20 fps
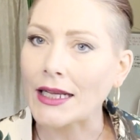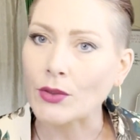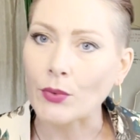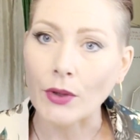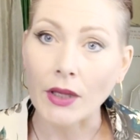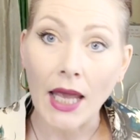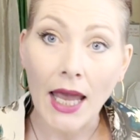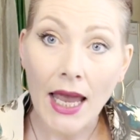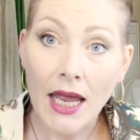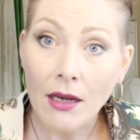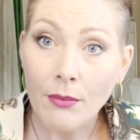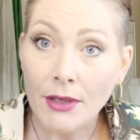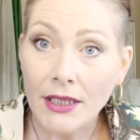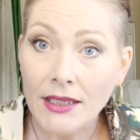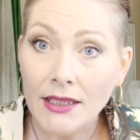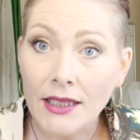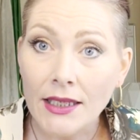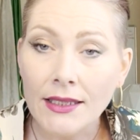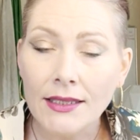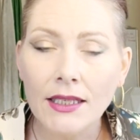with
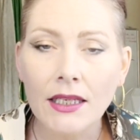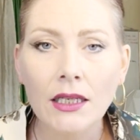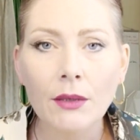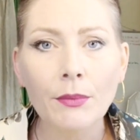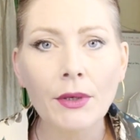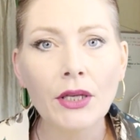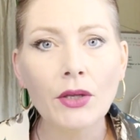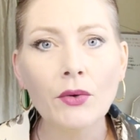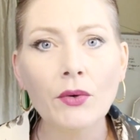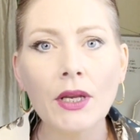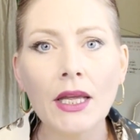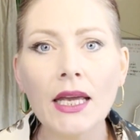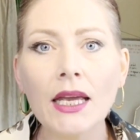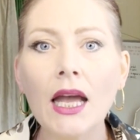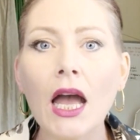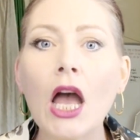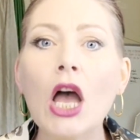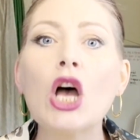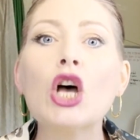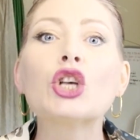cannabis is going to be unique.